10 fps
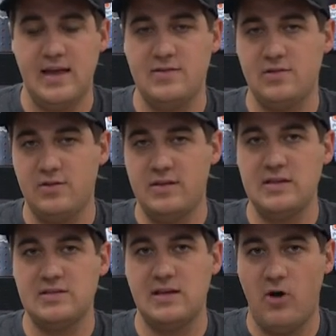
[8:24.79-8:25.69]
And so
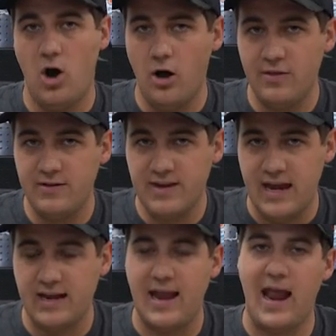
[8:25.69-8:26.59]
these give all the
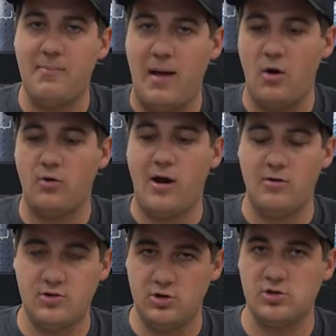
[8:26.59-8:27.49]
data and power and
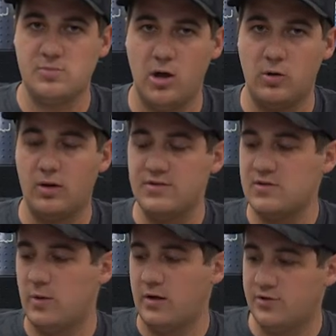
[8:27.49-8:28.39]
ground to your smaller ones
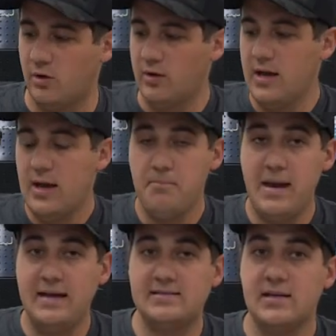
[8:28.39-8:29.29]
as well. So
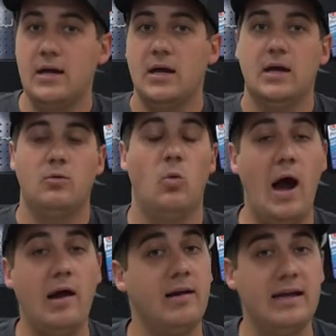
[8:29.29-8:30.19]
makes
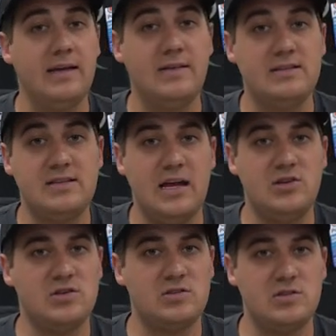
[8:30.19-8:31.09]
wiring in these
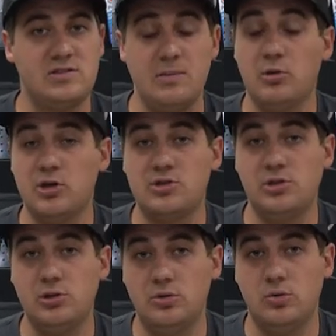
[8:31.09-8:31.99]
gauges similar
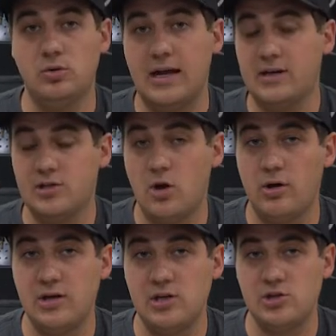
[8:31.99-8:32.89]
to like a
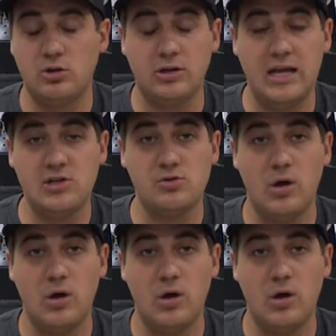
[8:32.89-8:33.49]
Dakota digital gauge.